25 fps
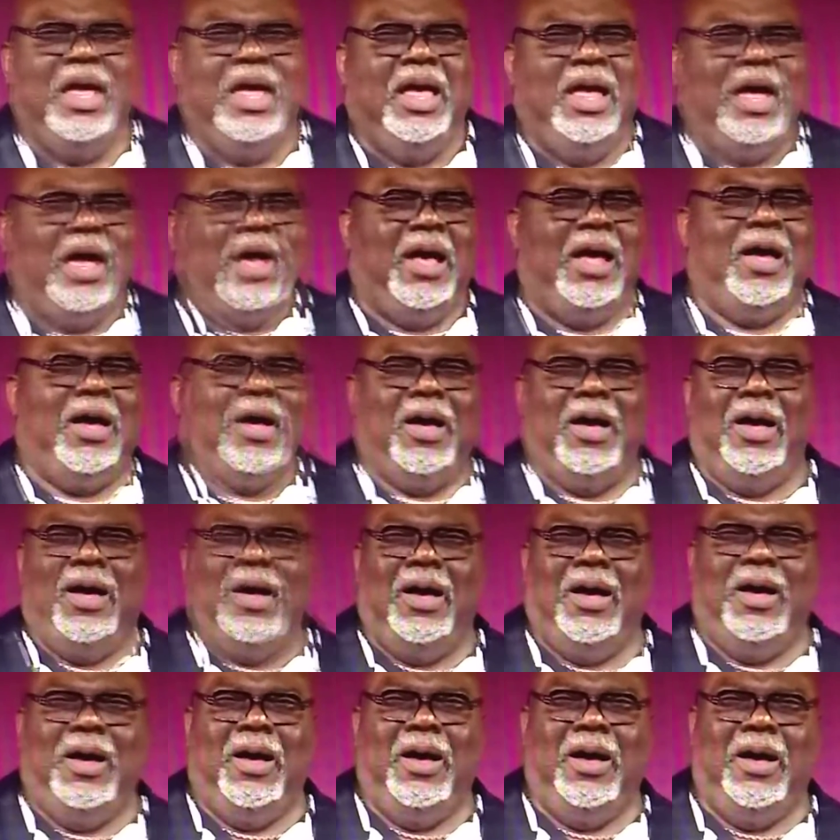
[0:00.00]

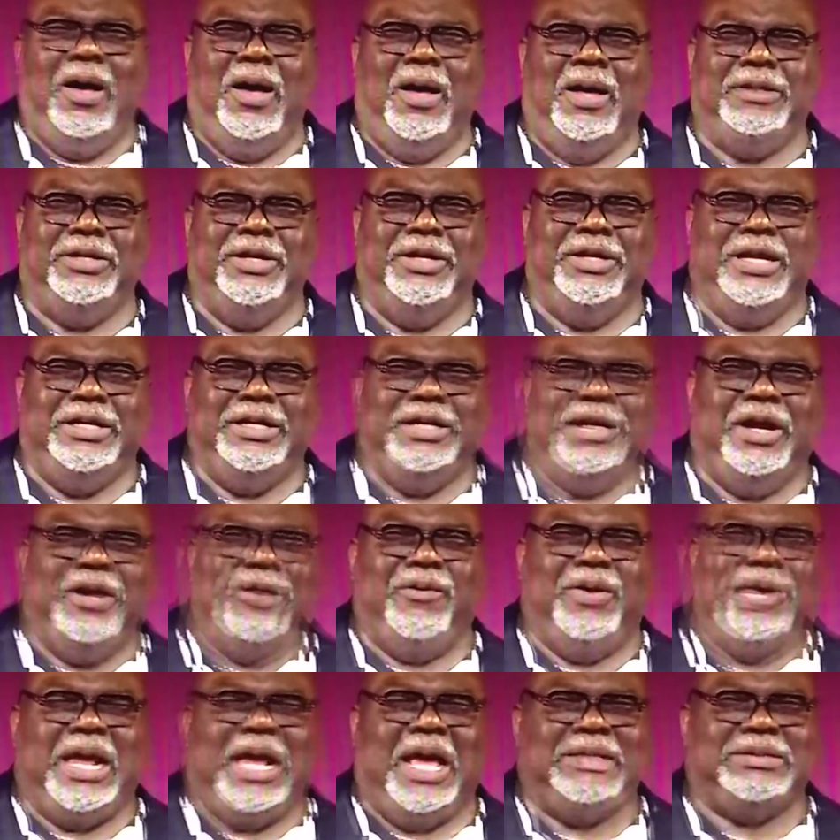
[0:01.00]
Oh, you didn't hear
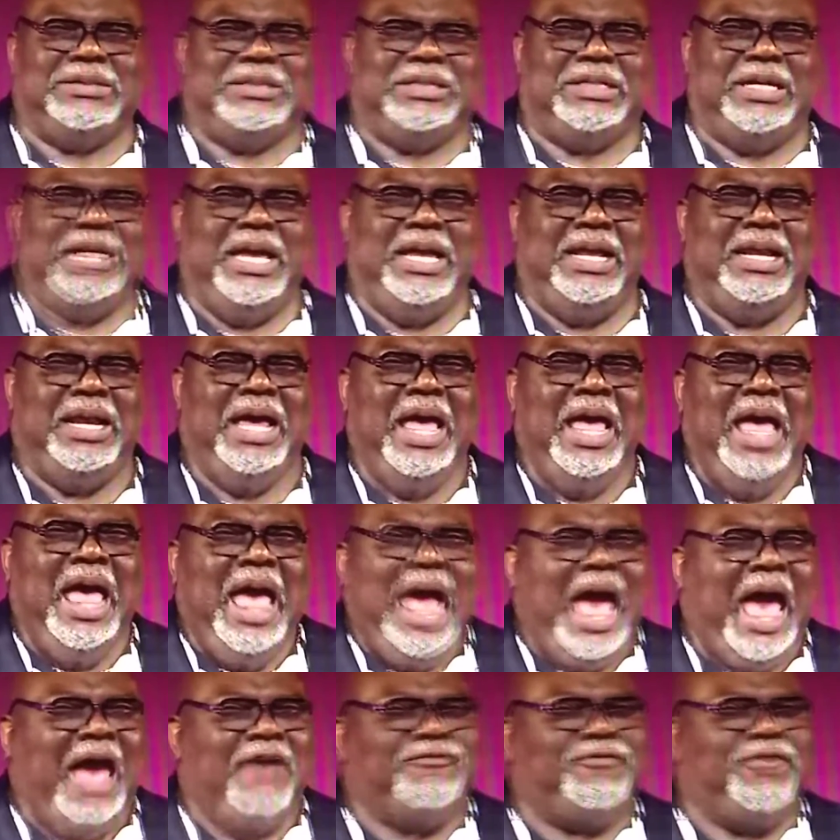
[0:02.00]
what I said.
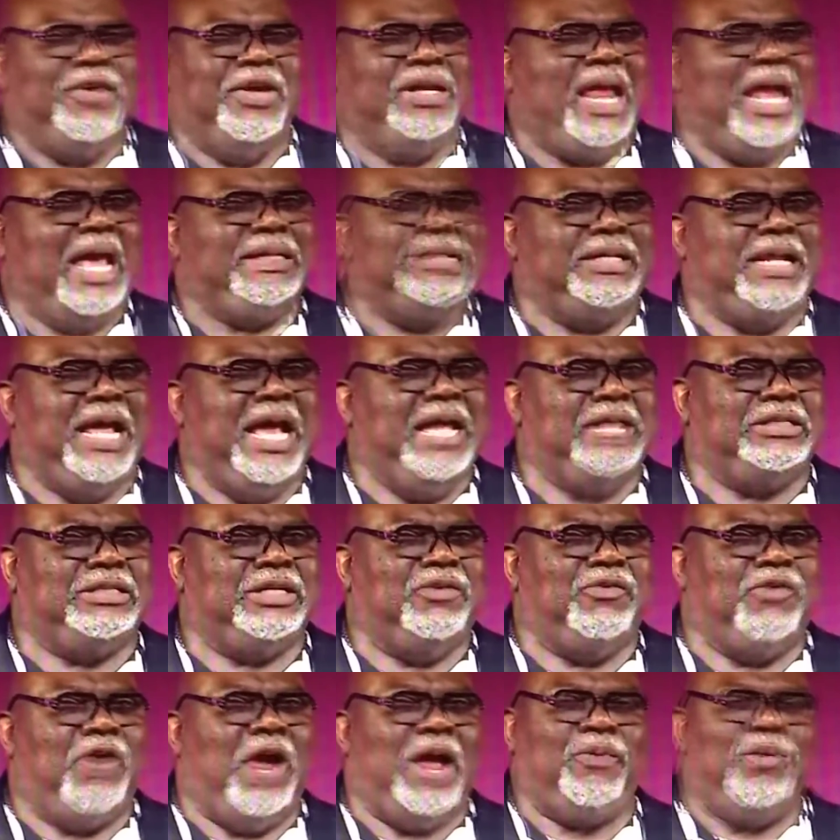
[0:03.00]
I feel like
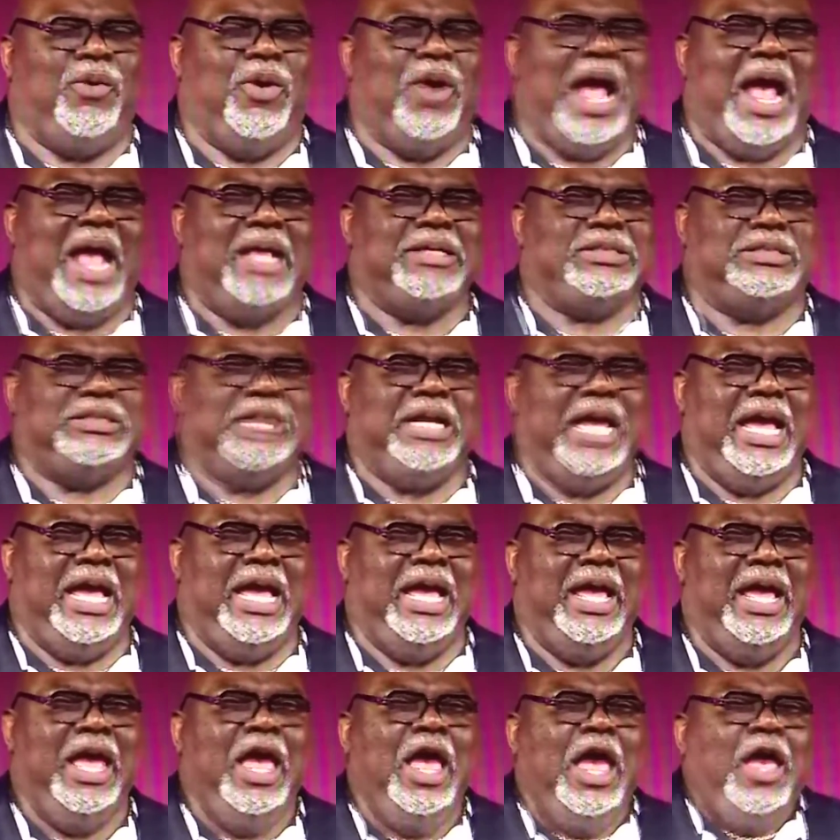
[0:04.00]
dancing right where I
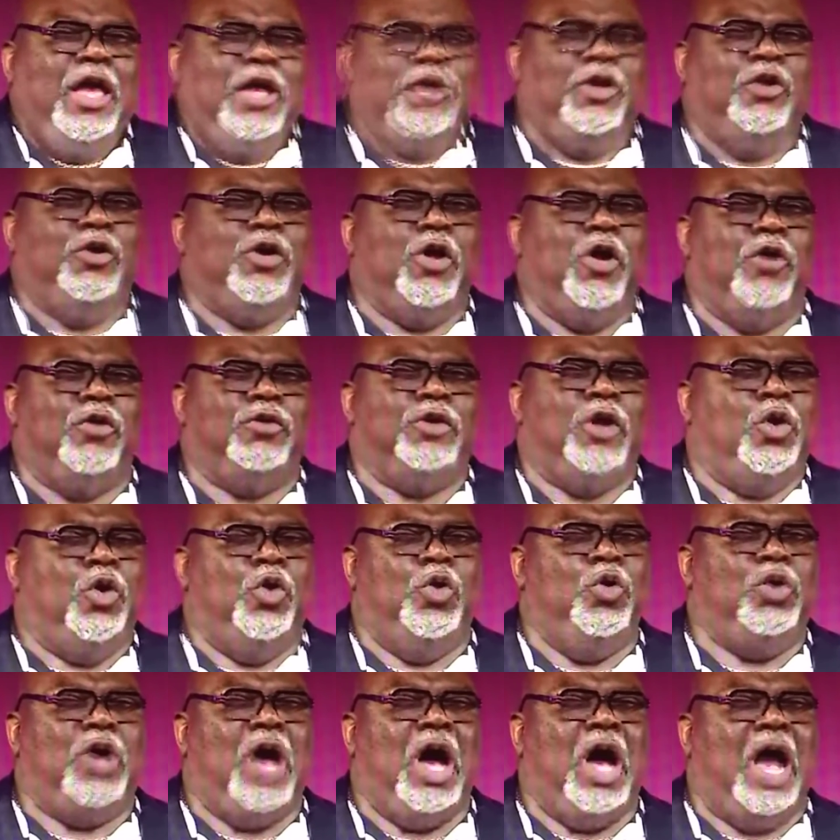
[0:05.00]
stand. You don't know
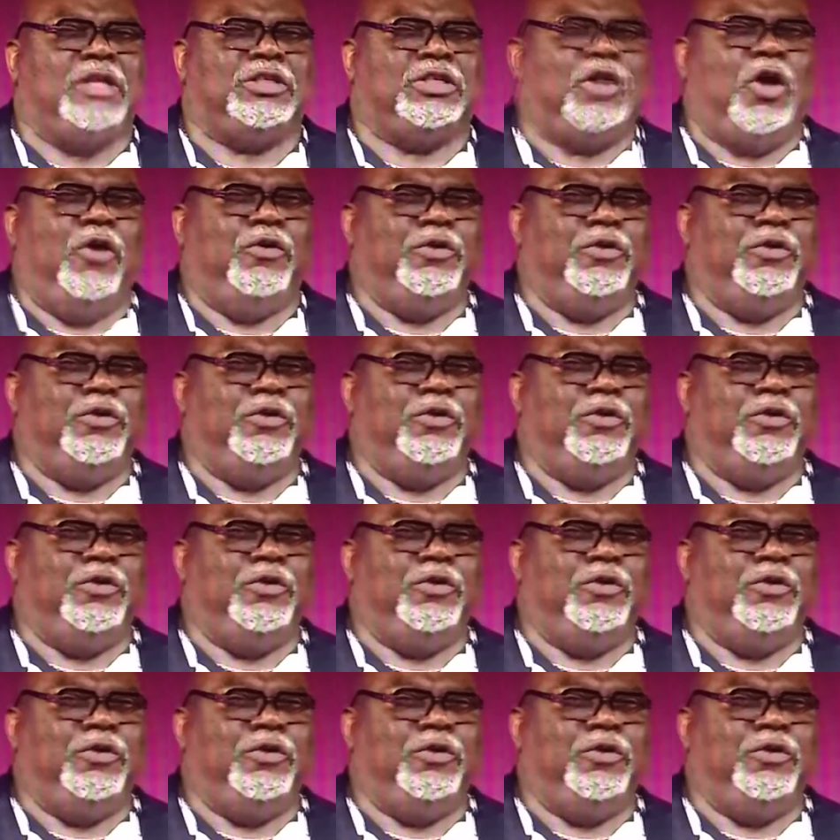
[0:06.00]
who God's going to